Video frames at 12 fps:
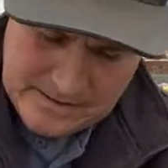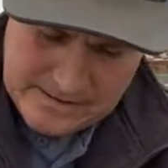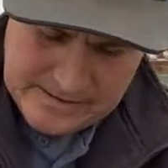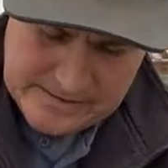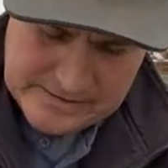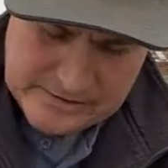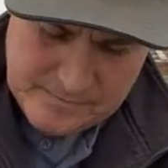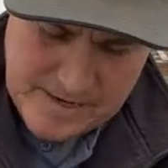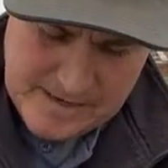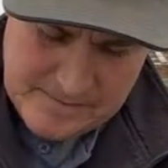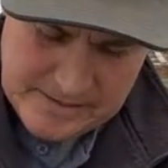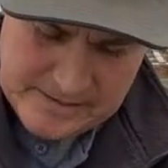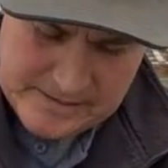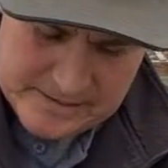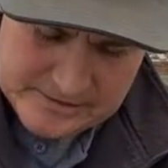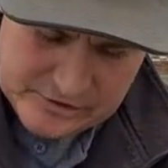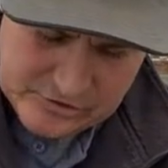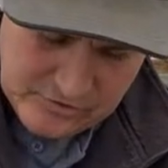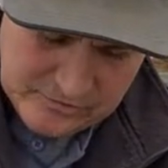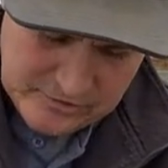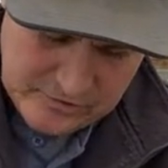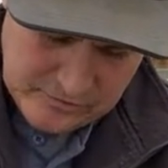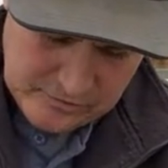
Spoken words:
Is maybe starting to do a